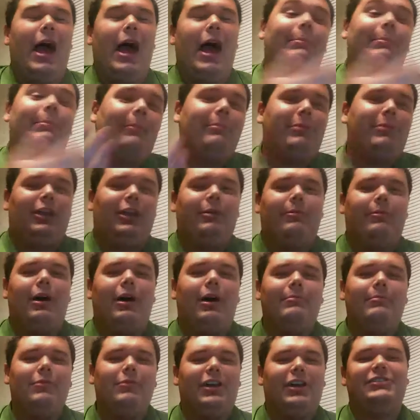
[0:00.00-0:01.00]
pumping him
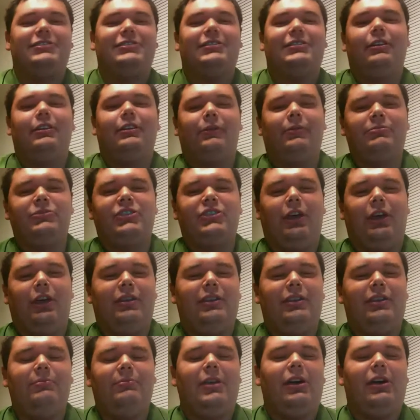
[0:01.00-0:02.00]
up because of the
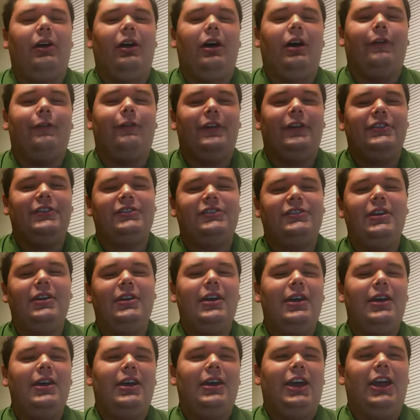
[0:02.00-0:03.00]
Chip Kelly offense.
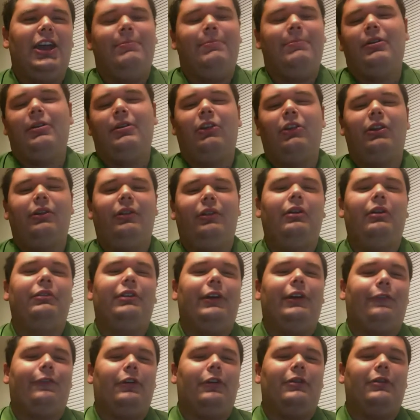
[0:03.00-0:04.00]
It'd be a little
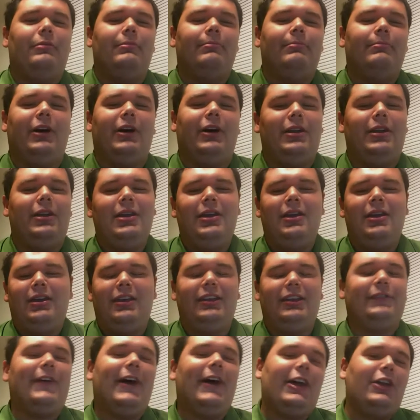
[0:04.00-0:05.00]
different, but
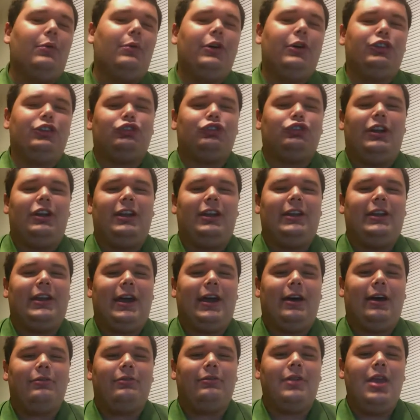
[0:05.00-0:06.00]
his value was trending
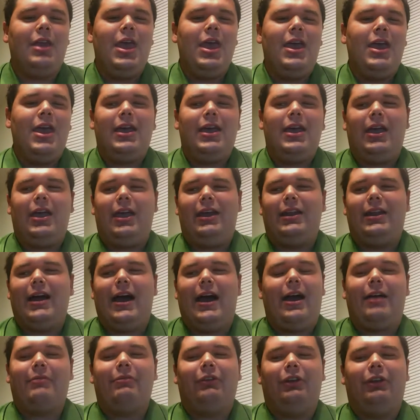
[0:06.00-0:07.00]
down, and
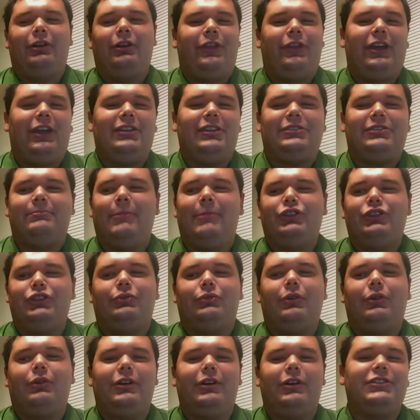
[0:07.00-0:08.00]
I really don't think it's much
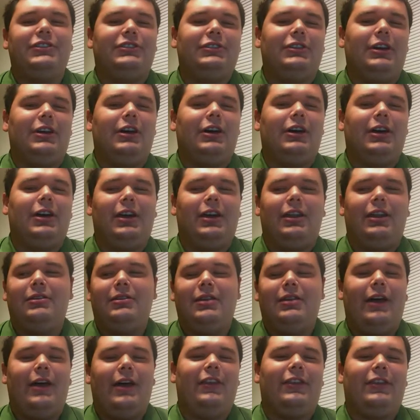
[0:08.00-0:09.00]
worse. And
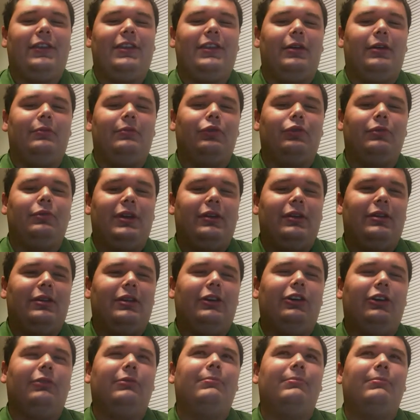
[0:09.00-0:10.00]
I think that
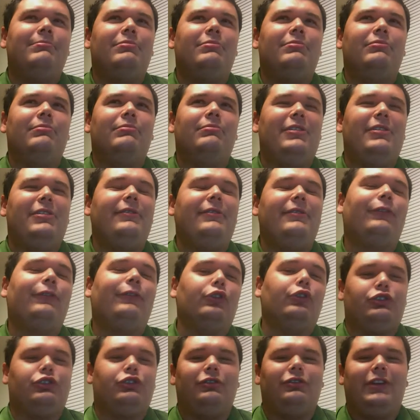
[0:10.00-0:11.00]
he'll be
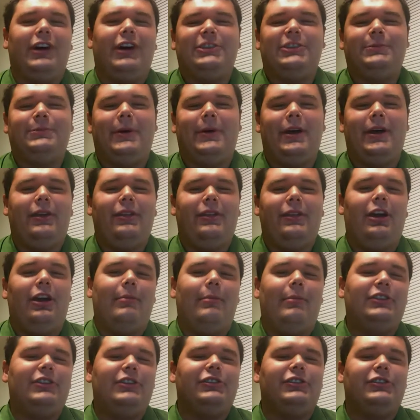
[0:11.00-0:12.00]
vultured less by the
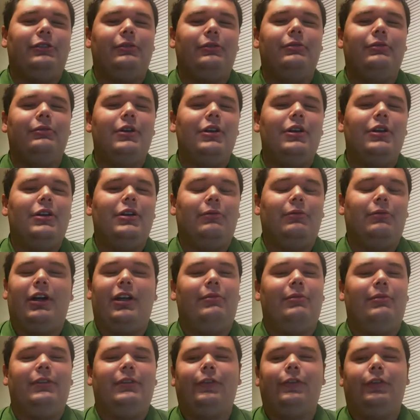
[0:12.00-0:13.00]
RB2, where
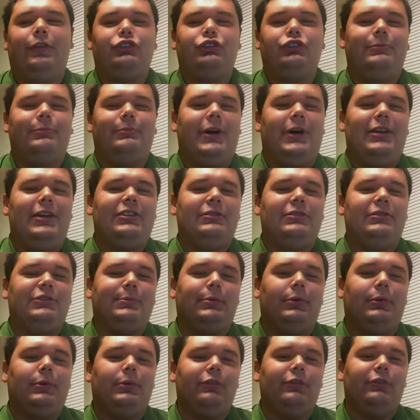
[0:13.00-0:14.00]
he was vultured by
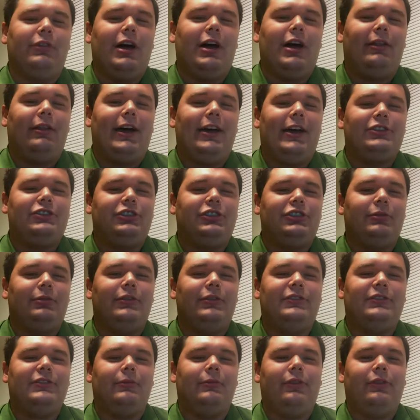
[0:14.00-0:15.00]
Sproles a lot last year
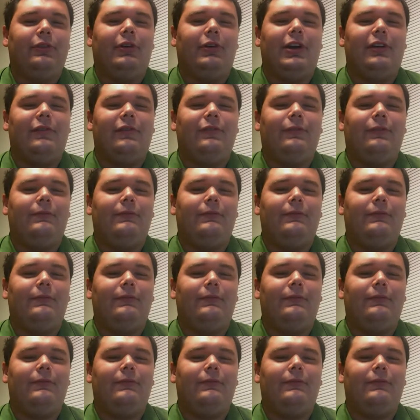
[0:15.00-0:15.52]
with a lot of